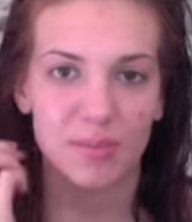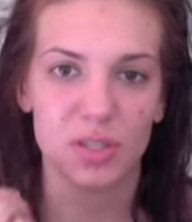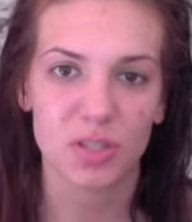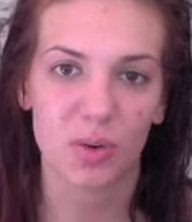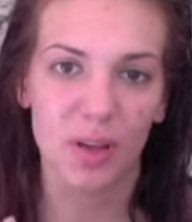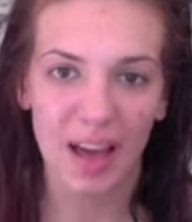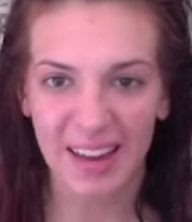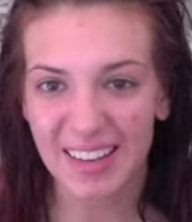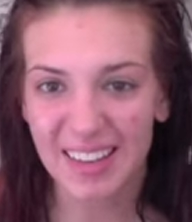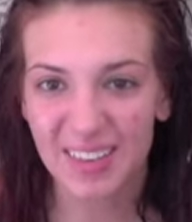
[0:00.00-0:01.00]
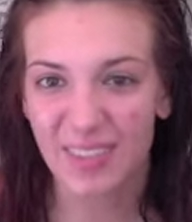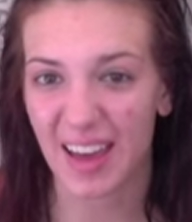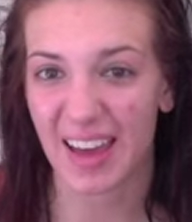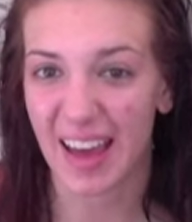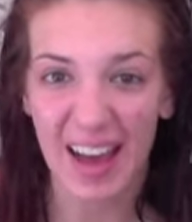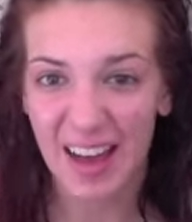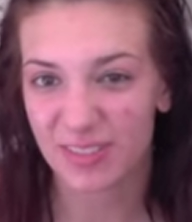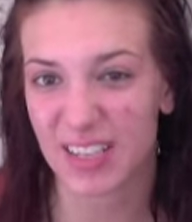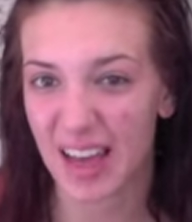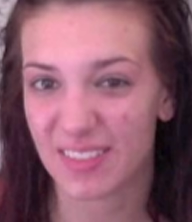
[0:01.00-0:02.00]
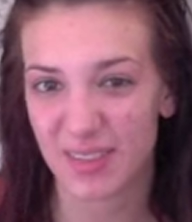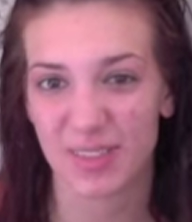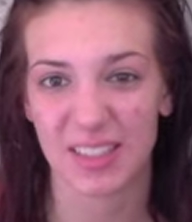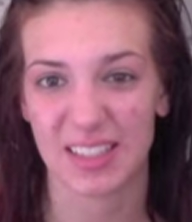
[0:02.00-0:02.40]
So kind of, I have to have something